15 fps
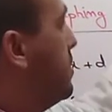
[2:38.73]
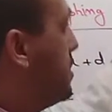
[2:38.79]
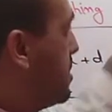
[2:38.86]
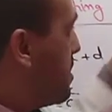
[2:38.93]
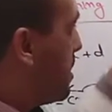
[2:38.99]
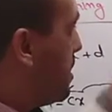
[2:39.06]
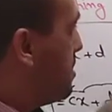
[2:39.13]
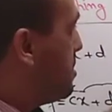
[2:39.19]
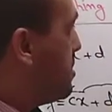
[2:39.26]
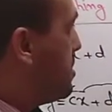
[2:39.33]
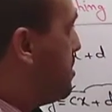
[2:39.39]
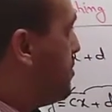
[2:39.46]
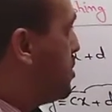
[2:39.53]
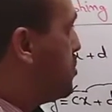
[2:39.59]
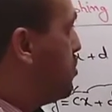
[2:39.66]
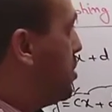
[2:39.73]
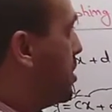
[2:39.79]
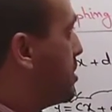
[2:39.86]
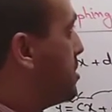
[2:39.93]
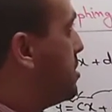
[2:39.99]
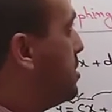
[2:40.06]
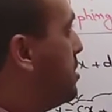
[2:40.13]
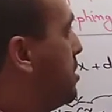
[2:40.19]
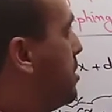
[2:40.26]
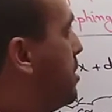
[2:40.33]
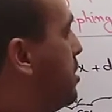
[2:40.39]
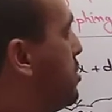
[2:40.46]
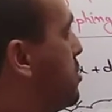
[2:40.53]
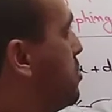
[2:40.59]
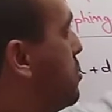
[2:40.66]
the second step is what?
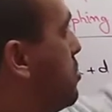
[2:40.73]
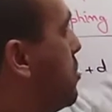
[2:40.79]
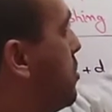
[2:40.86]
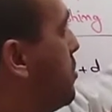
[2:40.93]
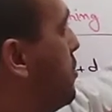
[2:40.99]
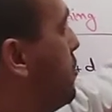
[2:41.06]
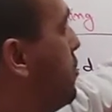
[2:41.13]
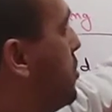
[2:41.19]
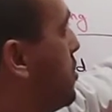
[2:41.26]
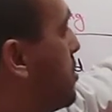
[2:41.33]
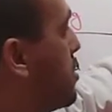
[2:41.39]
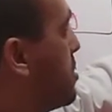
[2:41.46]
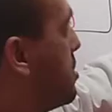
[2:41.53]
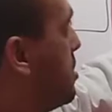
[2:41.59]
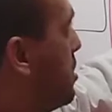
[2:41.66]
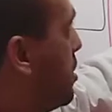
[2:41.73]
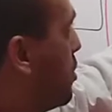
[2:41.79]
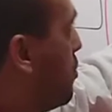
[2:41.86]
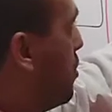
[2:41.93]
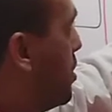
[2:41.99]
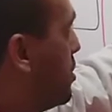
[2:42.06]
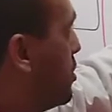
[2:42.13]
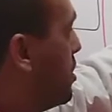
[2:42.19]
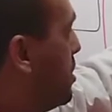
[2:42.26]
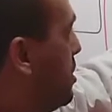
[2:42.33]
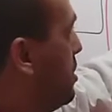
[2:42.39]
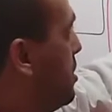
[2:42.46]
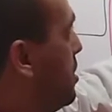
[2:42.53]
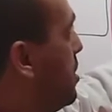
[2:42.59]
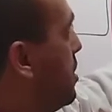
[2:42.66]
Is to draw the first
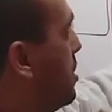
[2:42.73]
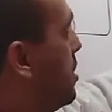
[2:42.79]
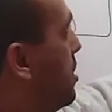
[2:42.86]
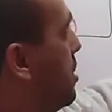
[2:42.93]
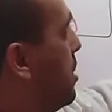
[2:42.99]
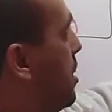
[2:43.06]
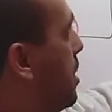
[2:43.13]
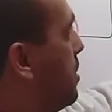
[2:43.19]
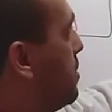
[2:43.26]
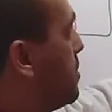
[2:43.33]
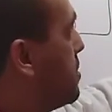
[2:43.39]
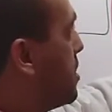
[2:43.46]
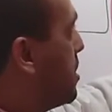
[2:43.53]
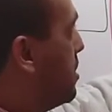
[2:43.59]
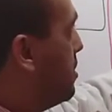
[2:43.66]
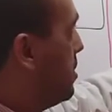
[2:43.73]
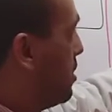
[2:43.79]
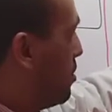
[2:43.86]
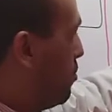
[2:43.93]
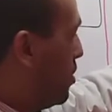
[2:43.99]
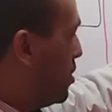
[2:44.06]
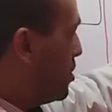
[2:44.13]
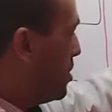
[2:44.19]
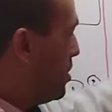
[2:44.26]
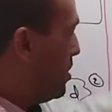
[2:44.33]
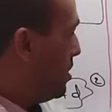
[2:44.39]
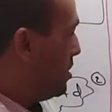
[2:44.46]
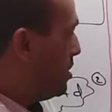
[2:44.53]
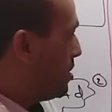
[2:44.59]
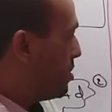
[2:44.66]
equation and the second equation
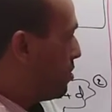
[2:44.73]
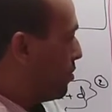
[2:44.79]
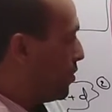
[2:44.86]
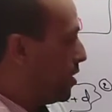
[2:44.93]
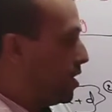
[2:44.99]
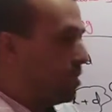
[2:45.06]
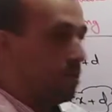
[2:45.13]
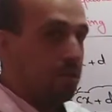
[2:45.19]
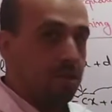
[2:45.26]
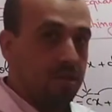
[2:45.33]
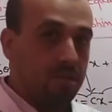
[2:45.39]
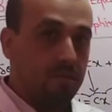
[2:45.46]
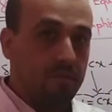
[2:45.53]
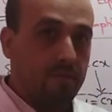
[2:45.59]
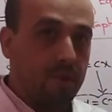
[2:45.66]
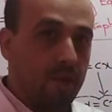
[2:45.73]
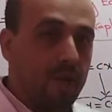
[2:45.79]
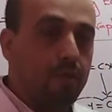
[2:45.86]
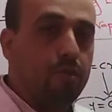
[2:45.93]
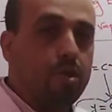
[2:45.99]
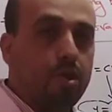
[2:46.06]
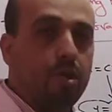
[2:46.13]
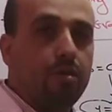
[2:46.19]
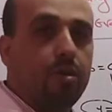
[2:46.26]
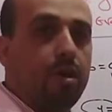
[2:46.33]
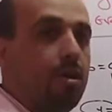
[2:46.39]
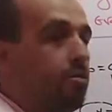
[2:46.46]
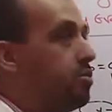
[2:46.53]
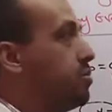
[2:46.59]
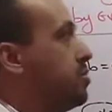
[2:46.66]
in this coordinate system. I will show you
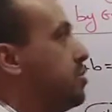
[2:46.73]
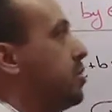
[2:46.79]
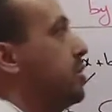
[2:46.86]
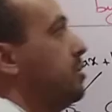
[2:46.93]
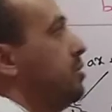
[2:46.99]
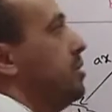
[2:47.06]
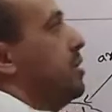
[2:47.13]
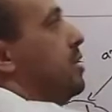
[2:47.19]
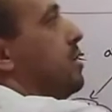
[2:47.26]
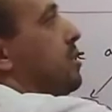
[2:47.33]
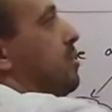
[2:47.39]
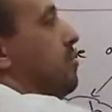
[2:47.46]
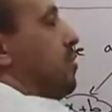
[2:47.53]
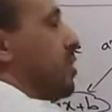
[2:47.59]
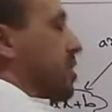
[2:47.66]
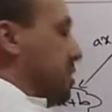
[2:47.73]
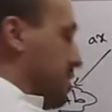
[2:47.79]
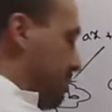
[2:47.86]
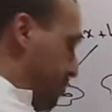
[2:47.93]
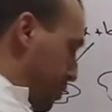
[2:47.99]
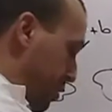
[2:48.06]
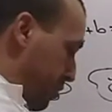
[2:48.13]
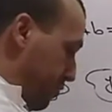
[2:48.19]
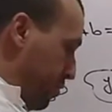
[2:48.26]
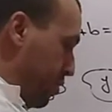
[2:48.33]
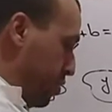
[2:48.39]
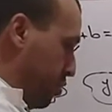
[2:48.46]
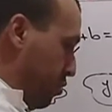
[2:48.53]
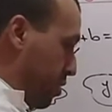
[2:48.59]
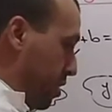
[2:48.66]
how to draw, for example, the
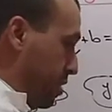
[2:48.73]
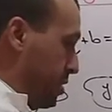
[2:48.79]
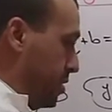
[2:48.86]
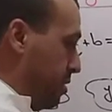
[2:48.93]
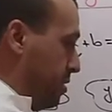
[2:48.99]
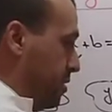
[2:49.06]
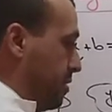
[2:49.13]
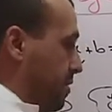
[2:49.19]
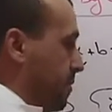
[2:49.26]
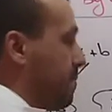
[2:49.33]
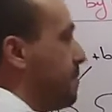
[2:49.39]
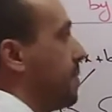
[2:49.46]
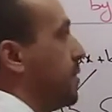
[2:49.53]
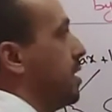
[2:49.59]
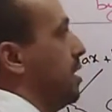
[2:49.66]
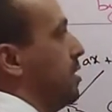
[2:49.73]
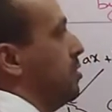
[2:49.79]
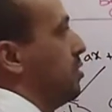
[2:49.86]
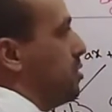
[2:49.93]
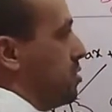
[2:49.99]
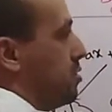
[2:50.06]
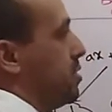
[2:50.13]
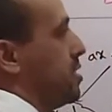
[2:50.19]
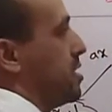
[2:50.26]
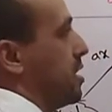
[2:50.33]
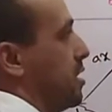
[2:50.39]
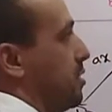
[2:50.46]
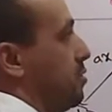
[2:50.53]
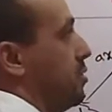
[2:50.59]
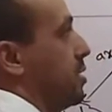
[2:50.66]
first one and also the
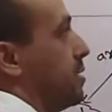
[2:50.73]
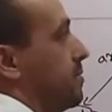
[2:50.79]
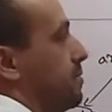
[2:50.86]
second one.